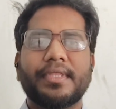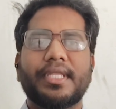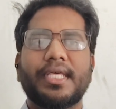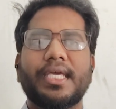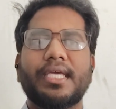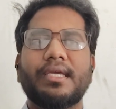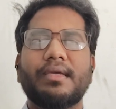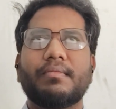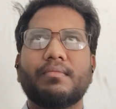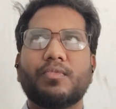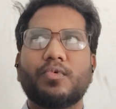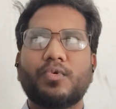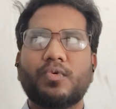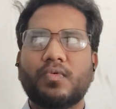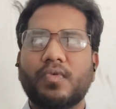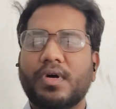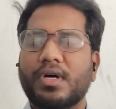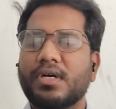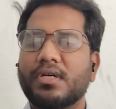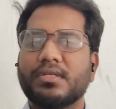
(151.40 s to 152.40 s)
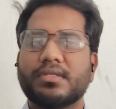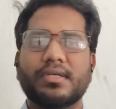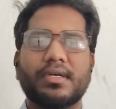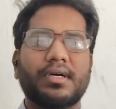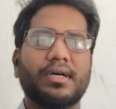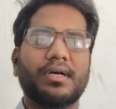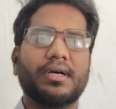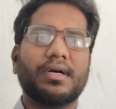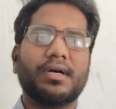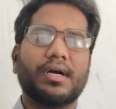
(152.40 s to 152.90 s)
The move was
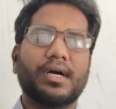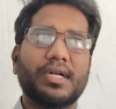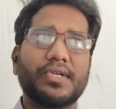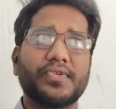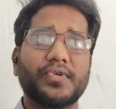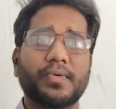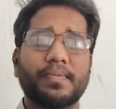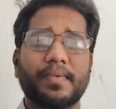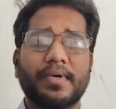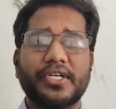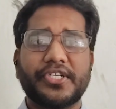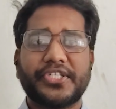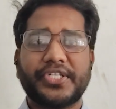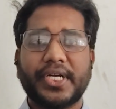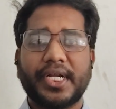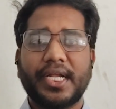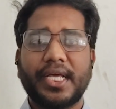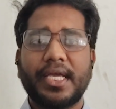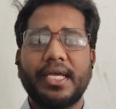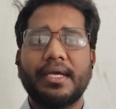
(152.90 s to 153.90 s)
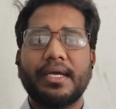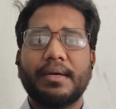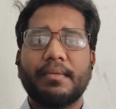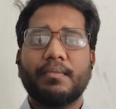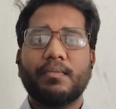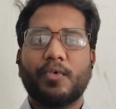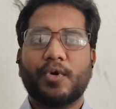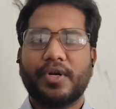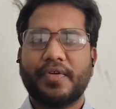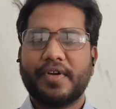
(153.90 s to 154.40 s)
also partially
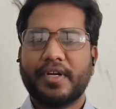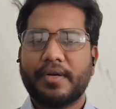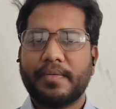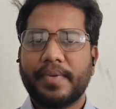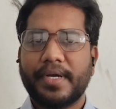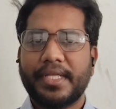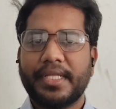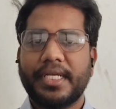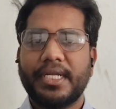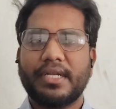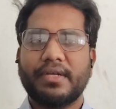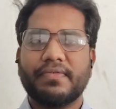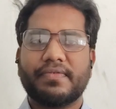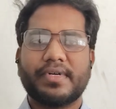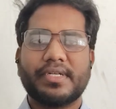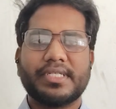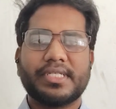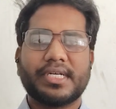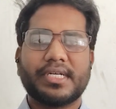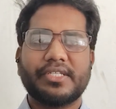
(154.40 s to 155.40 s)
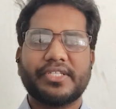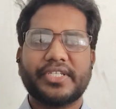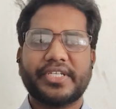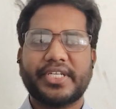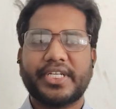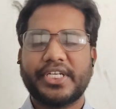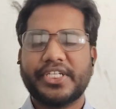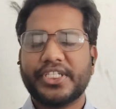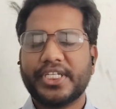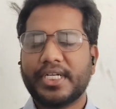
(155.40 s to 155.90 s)
motivated by the defense
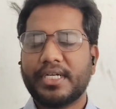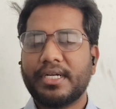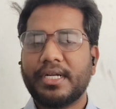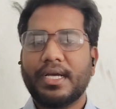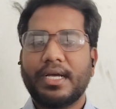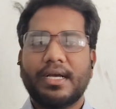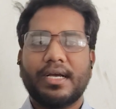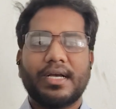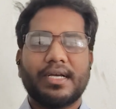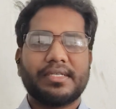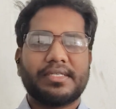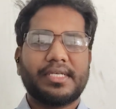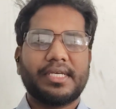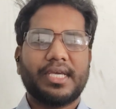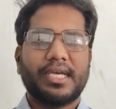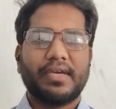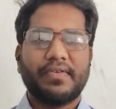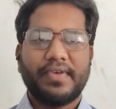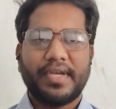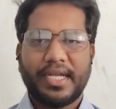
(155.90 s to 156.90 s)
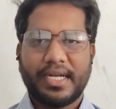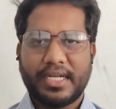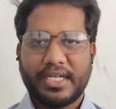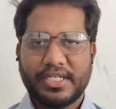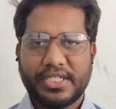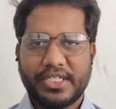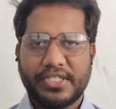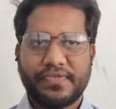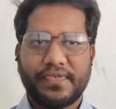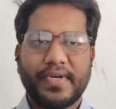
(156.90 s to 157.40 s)
consideration as the heavy
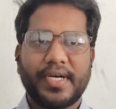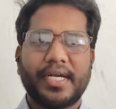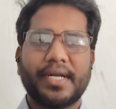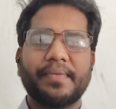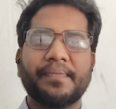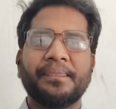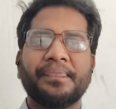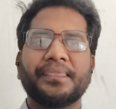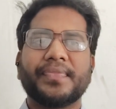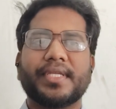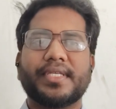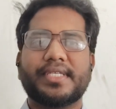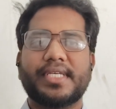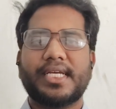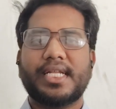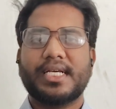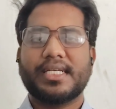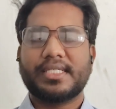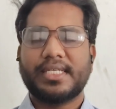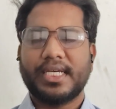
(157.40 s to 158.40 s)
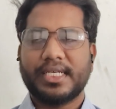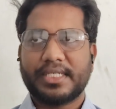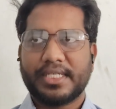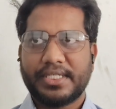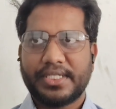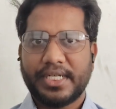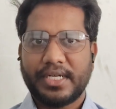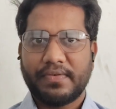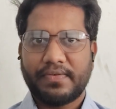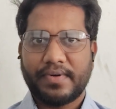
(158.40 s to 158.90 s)
industries were seen as
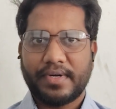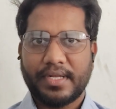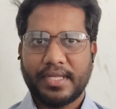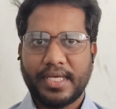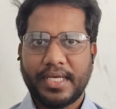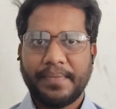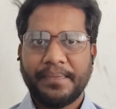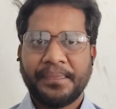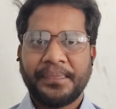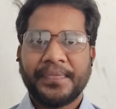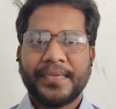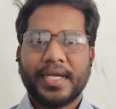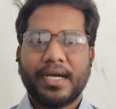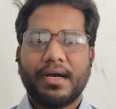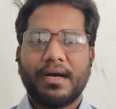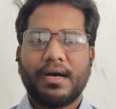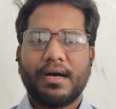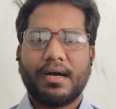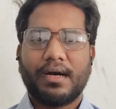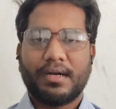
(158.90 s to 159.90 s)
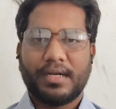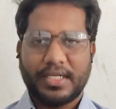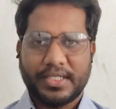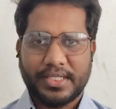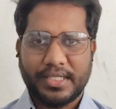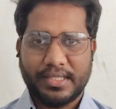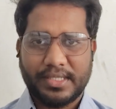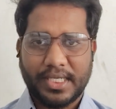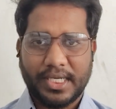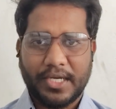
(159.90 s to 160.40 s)
essential for the
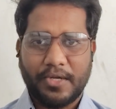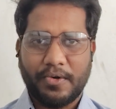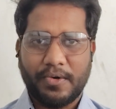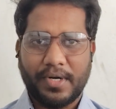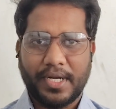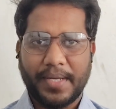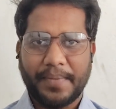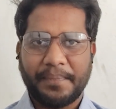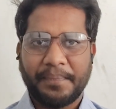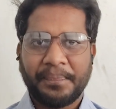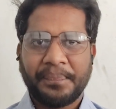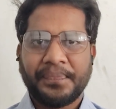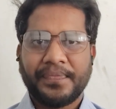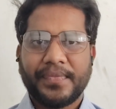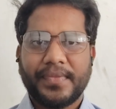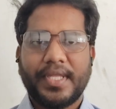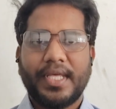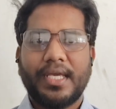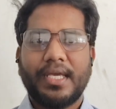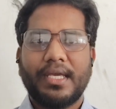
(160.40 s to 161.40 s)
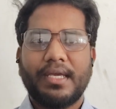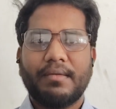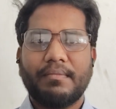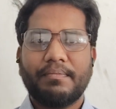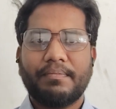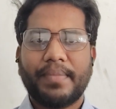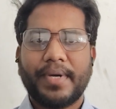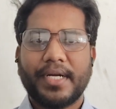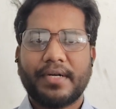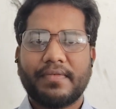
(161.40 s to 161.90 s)
national security. The
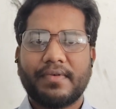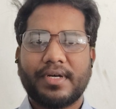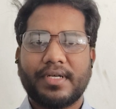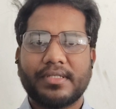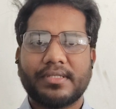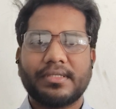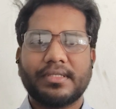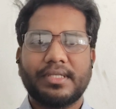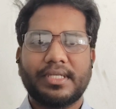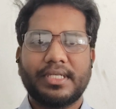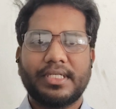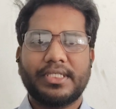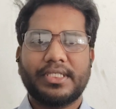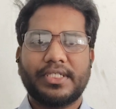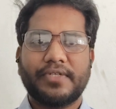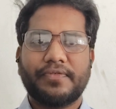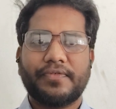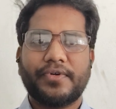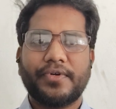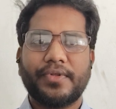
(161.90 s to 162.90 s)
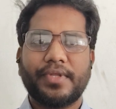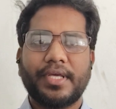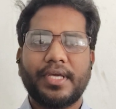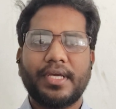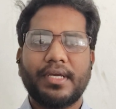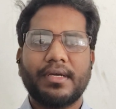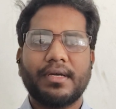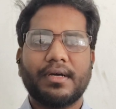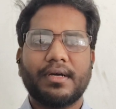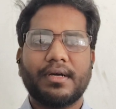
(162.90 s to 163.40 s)
impact was the shift to the